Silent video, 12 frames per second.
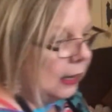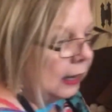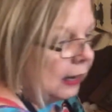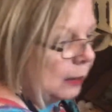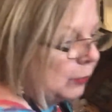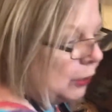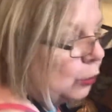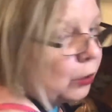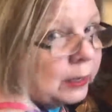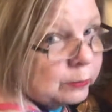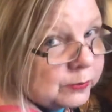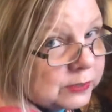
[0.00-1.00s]
And I'm going to
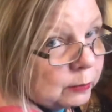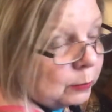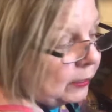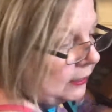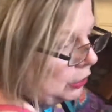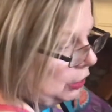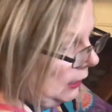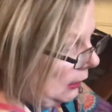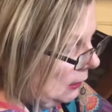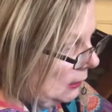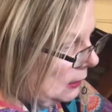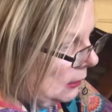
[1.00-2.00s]
grab some of my
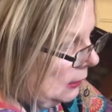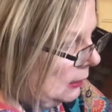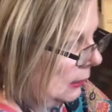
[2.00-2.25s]
cheese.